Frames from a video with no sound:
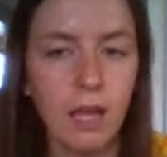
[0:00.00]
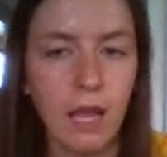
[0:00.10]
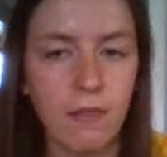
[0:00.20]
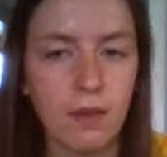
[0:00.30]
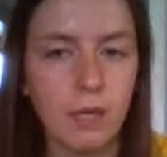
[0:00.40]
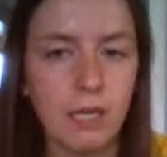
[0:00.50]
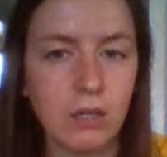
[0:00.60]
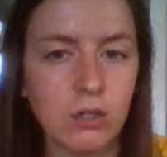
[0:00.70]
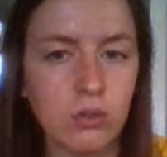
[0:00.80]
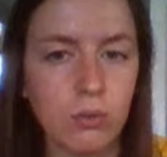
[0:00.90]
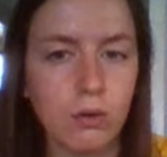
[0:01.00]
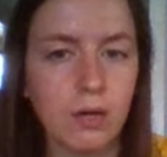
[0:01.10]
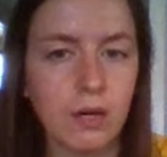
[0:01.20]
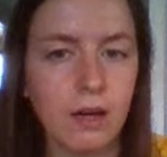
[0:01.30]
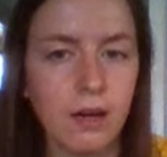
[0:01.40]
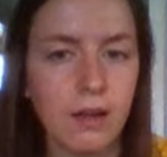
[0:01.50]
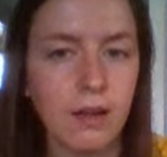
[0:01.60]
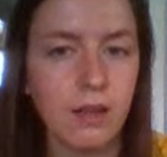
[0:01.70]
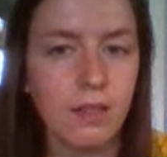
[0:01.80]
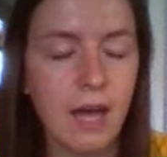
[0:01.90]
and then making sure
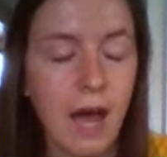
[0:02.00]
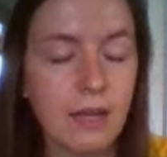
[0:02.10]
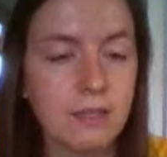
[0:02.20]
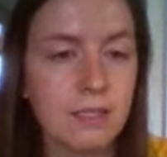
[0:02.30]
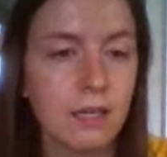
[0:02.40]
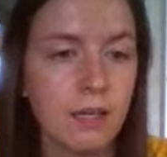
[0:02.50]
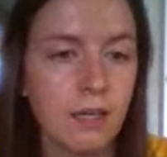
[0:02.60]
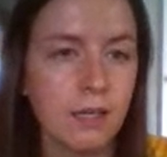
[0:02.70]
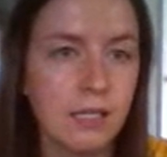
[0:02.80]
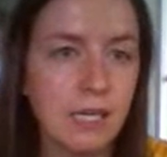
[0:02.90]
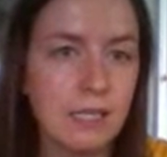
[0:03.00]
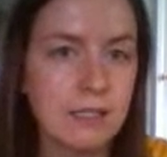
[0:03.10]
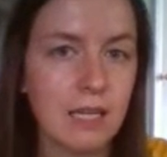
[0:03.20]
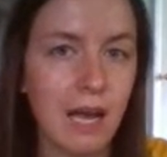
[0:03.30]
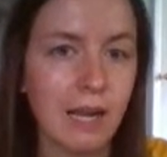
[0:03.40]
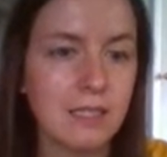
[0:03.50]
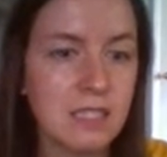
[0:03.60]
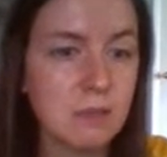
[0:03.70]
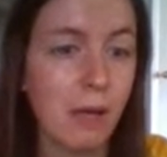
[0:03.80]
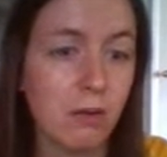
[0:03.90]
that the inside
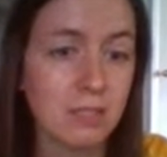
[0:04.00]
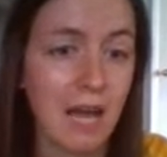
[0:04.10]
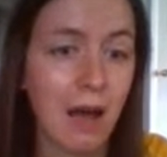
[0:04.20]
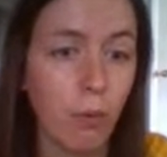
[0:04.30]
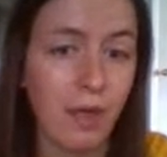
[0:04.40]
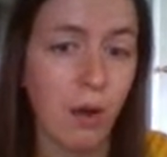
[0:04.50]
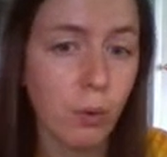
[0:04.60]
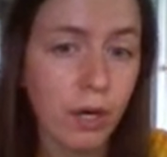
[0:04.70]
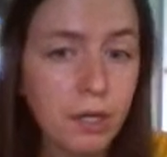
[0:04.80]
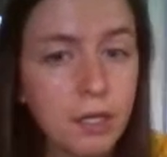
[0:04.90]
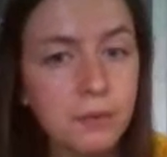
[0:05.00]
spells out that word.